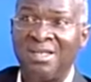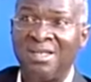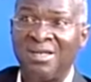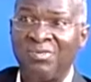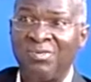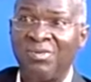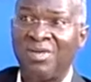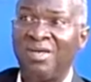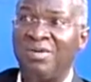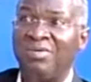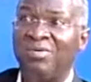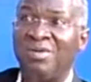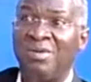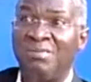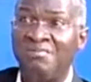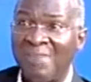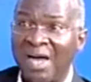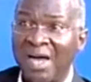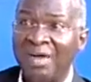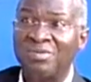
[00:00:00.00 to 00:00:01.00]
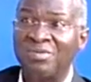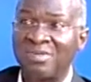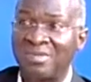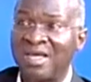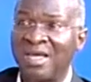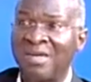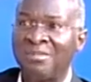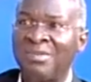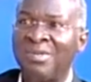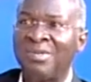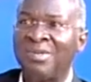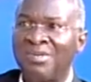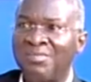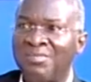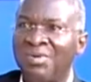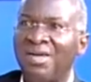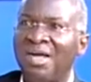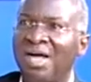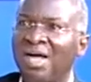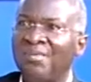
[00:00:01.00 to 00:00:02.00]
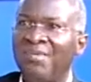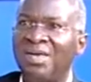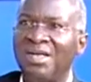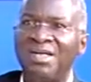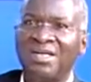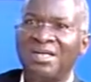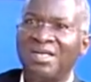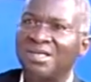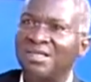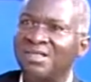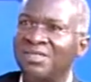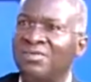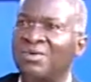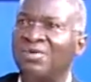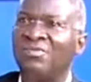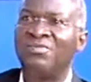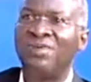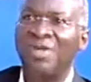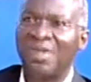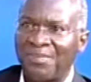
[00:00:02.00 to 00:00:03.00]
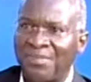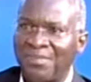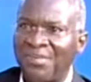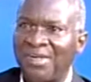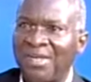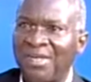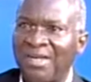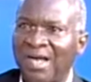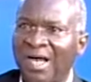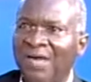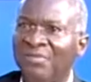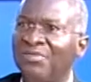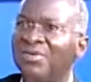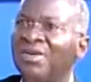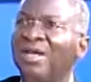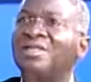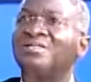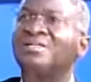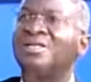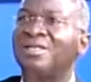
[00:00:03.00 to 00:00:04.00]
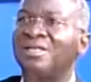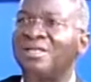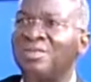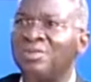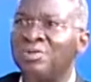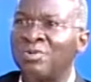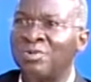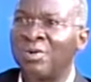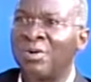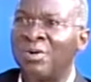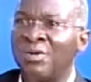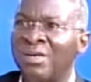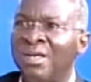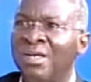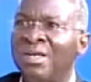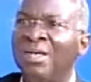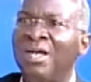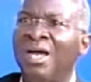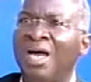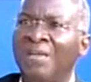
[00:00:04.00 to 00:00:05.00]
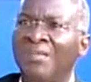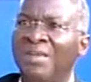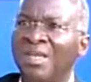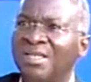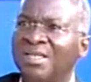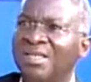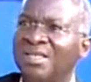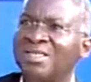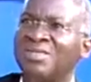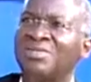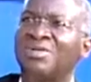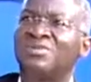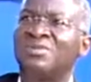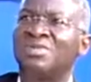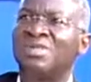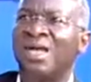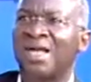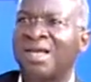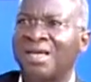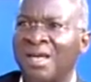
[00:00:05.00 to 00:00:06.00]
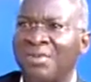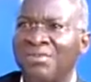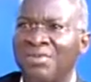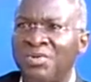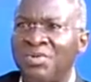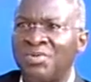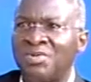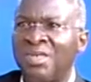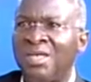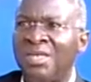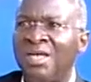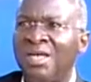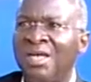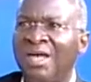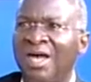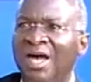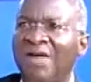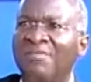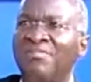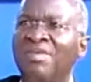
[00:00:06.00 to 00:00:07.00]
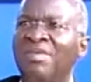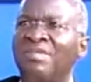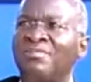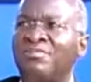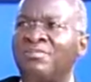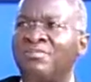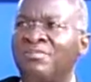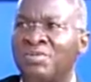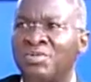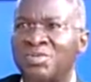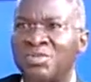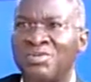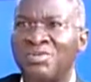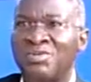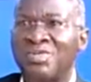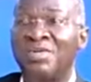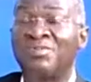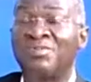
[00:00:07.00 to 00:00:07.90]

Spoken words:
We mouth them, but how many cases of rape have you had taken to court? How many cases of child abuse have been prosecuted?